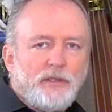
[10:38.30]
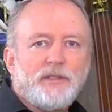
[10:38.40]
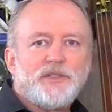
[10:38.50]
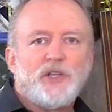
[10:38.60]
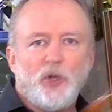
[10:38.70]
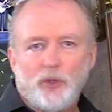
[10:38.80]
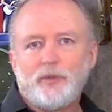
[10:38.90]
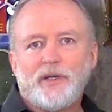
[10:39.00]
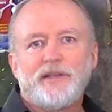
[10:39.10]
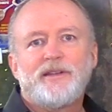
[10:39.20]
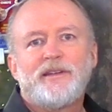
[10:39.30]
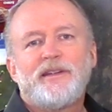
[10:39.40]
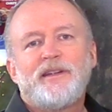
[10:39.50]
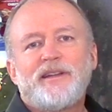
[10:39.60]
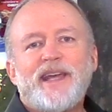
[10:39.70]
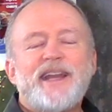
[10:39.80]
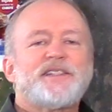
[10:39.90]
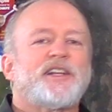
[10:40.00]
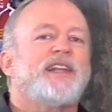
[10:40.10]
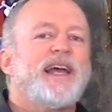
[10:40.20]
It's the old one. That
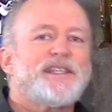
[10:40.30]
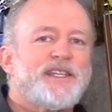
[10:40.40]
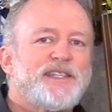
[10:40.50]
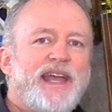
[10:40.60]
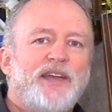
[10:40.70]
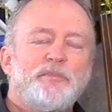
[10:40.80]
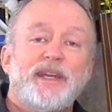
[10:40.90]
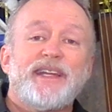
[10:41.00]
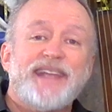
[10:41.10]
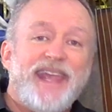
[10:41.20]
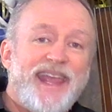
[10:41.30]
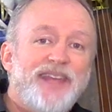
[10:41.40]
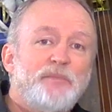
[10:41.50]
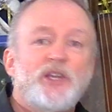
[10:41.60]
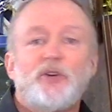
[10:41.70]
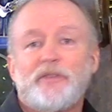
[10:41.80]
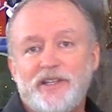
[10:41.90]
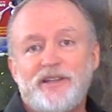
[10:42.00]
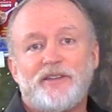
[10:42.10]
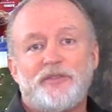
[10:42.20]
has a classic sound, but it can be
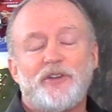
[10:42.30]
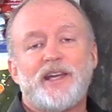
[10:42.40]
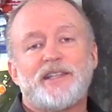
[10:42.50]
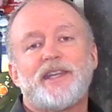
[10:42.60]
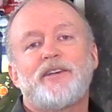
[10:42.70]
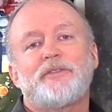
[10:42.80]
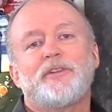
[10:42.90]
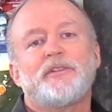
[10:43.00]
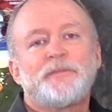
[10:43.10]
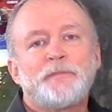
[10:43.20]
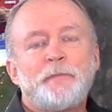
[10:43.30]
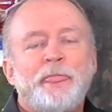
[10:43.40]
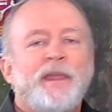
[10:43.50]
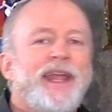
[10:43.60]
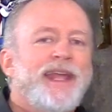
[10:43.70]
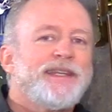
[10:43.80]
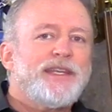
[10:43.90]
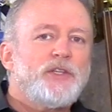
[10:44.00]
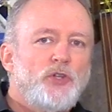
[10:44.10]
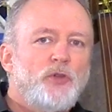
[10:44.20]
overdone if you're not careful. And
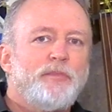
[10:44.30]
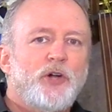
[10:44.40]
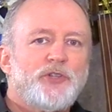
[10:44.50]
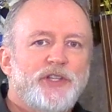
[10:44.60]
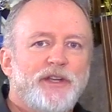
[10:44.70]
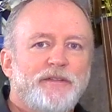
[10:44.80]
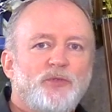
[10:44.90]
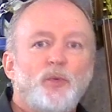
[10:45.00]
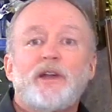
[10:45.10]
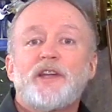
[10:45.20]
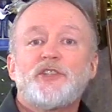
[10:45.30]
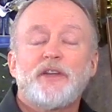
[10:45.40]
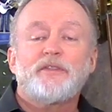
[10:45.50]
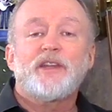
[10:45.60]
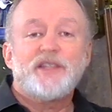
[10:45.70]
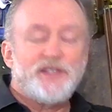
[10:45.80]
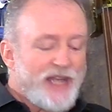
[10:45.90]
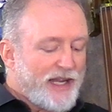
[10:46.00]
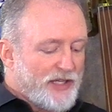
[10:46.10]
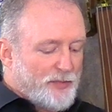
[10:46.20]
a new bow shift where I shift on the
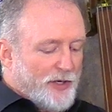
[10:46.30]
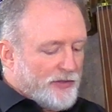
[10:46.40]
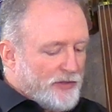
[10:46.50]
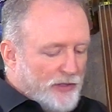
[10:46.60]
second bow.